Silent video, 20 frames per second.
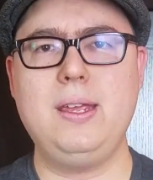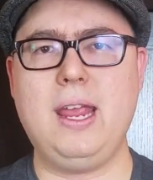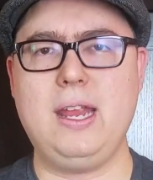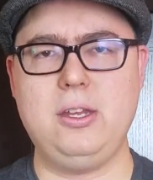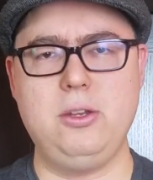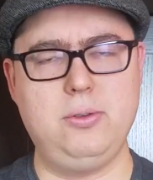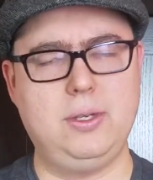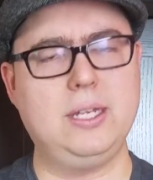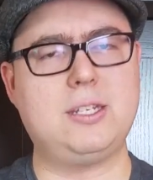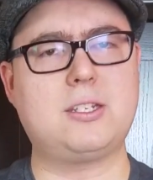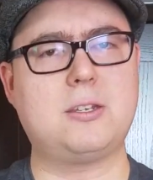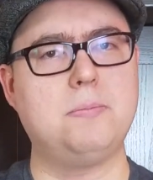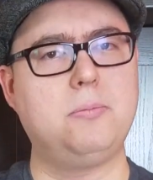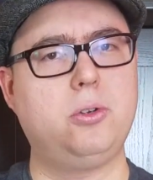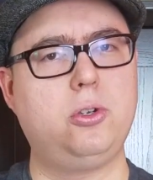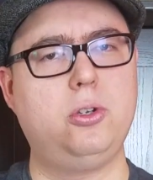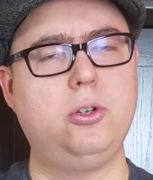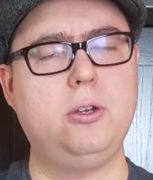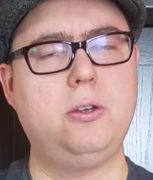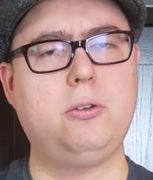and you get
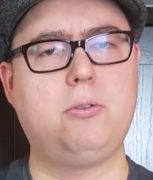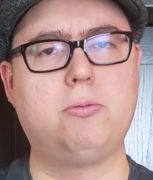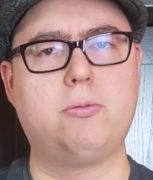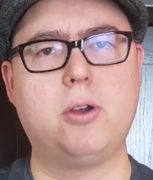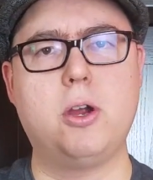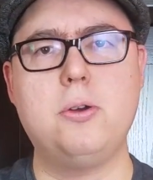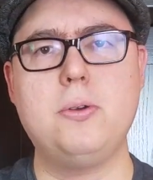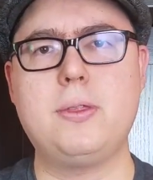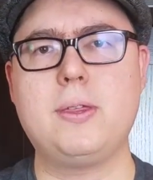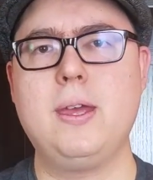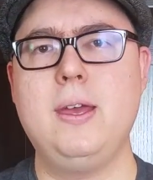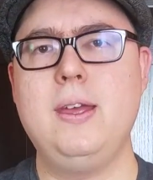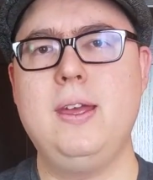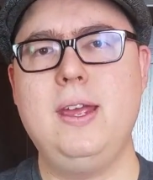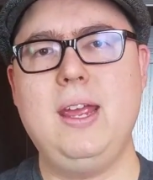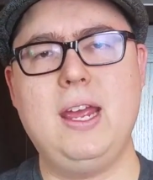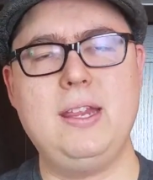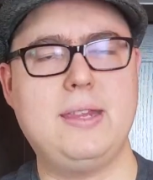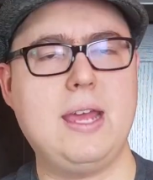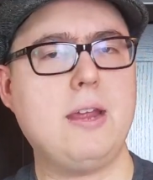some good growth,
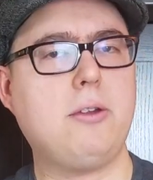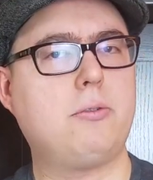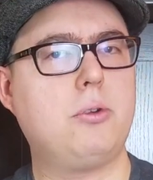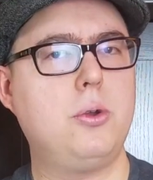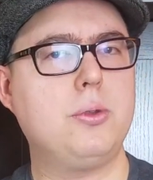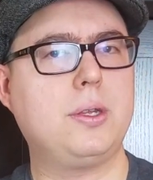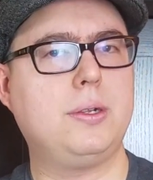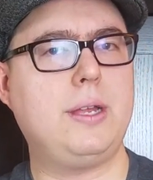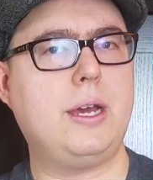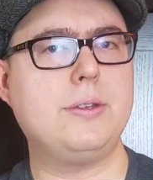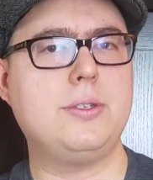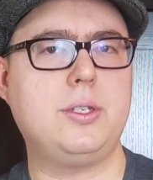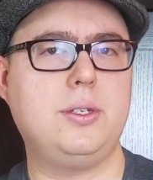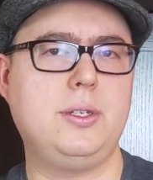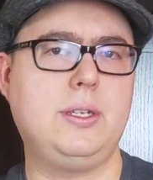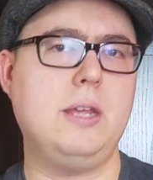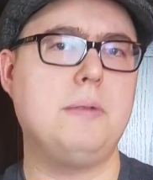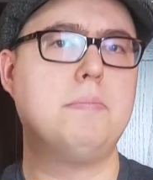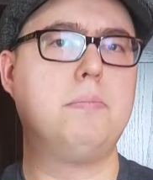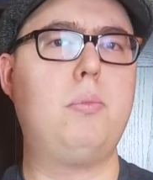and that growth allows you
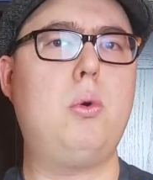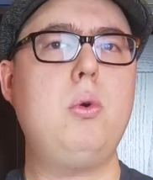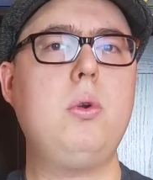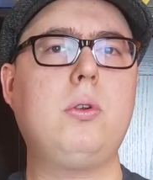to get more